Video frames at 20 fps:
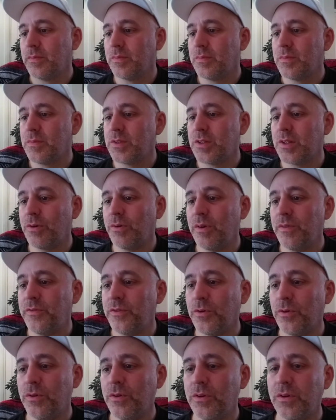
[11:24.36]
so I
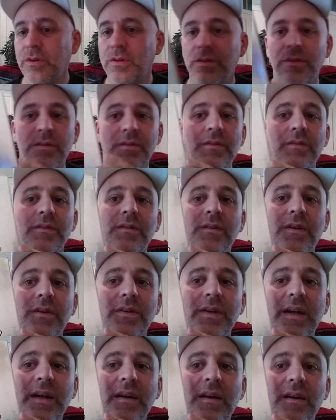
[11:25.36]
thought
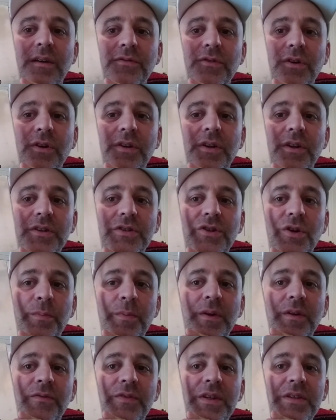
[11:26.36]
I've got a nice
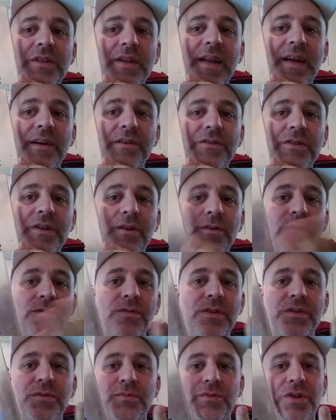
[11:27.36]
copy of this now, so
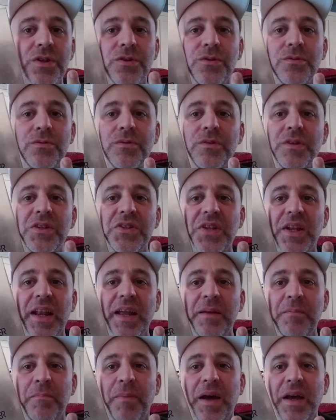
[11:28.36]
this will do. It's
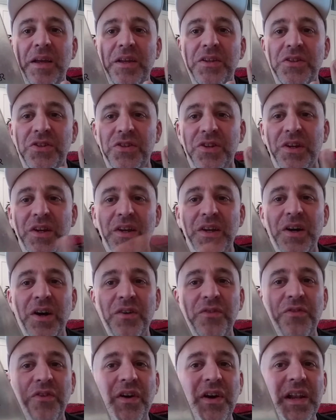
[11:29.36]
Elaine Page. I'll
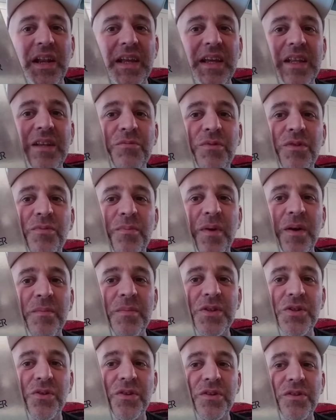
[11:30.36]
file it in with my
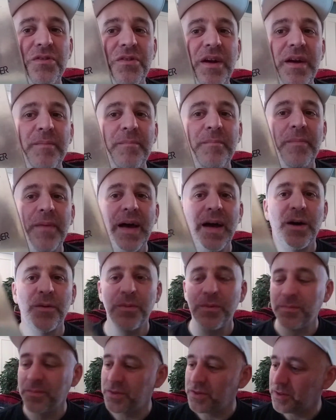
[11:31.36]
Madonna
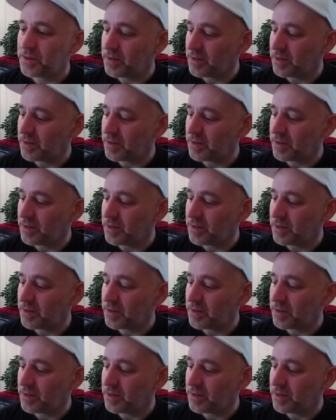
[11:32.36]
albums.